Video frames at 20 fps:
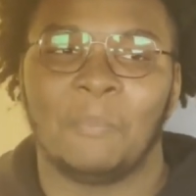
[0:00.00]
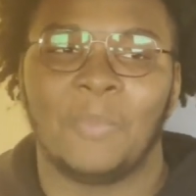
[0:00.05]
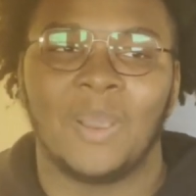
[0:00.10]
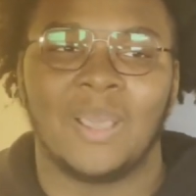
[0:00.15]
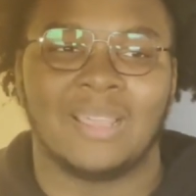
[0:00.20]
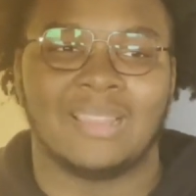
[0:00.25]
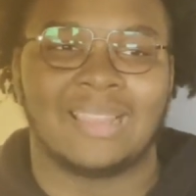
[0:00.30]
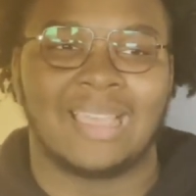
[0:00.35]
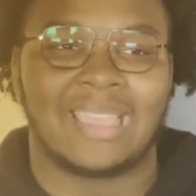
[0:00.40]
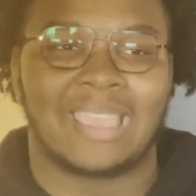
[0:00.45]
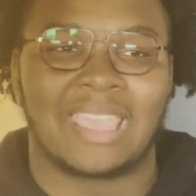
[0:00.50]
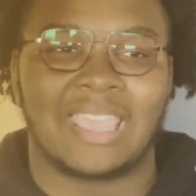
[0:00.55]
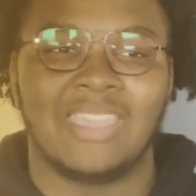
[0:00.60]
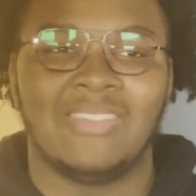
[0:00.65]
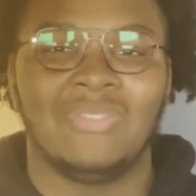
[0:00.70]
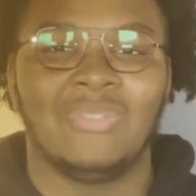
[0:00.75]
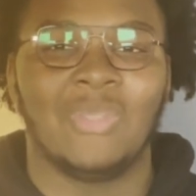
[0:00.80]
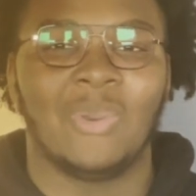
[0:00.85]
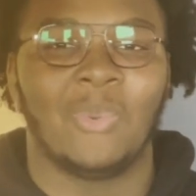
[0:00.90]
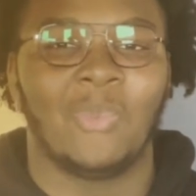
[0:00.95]
but like
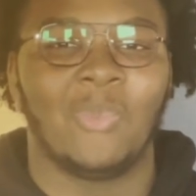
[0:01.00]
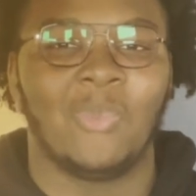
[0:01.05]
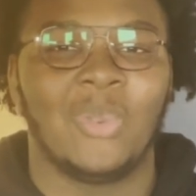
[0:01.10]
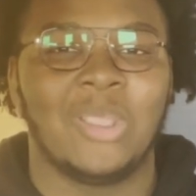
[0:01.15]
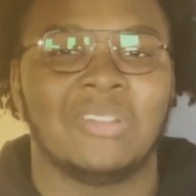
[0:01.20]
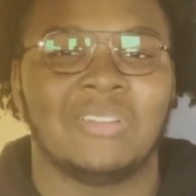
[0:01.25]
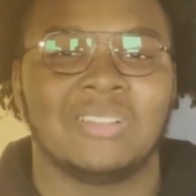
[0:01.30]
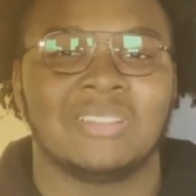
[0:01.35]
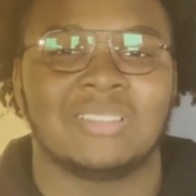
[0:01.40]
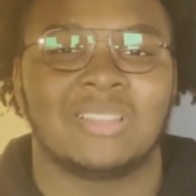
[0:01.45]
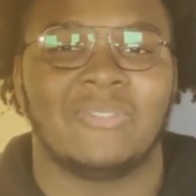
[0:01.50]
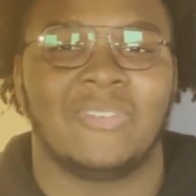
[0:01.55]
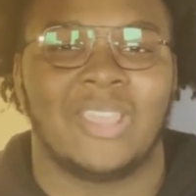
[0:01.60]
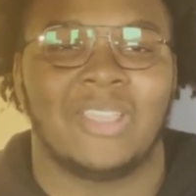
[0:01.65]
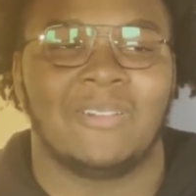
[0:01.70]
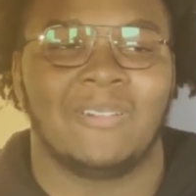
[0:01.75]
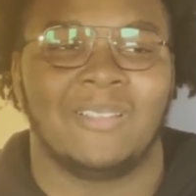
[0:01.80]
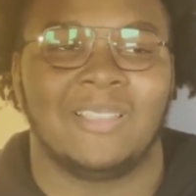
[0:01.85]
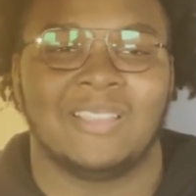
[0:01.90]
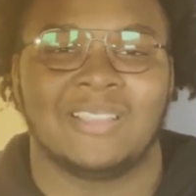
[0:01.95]
in the weirdest
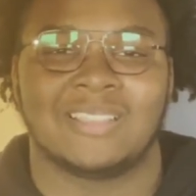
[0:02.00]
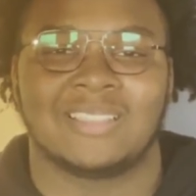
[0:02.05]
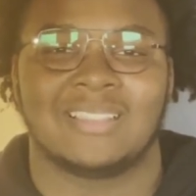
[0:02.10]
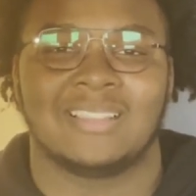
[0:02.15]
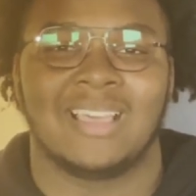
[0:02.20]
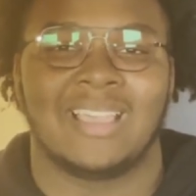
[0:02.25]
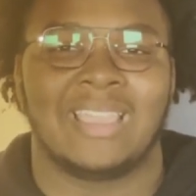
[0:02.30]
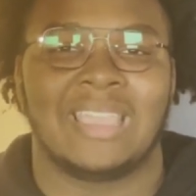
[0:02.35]
of areas.